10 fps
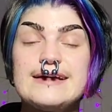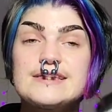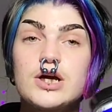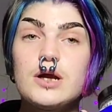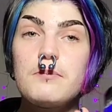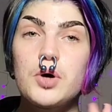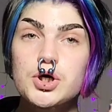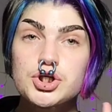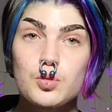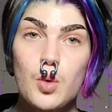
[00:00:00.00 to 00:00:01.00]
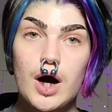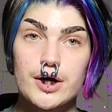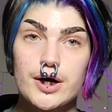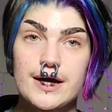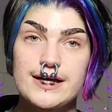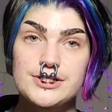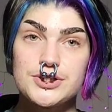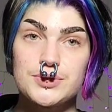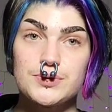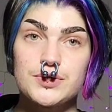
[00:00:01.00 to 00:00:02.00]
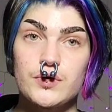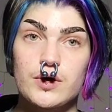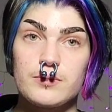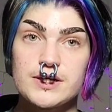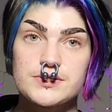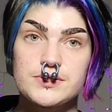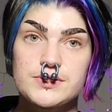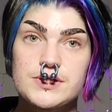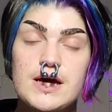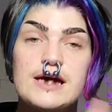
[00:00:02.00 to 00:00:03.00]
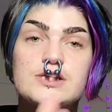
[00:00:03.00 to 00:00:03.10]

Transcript: it's going to push water into your muscles.